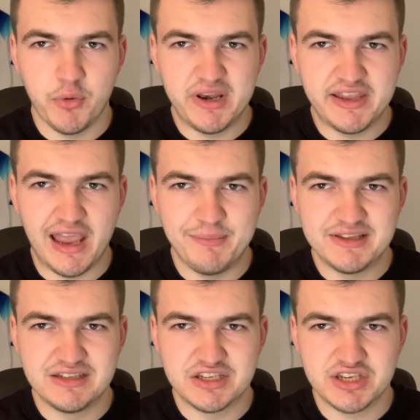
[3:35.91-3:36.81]
when he came
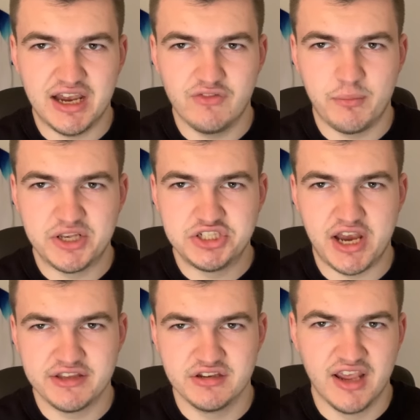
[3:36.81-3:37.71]
into the side for Manchester
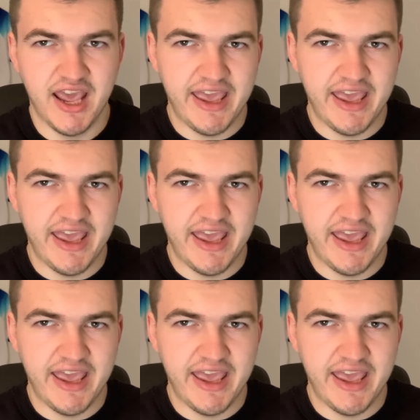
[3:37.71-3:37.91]
United,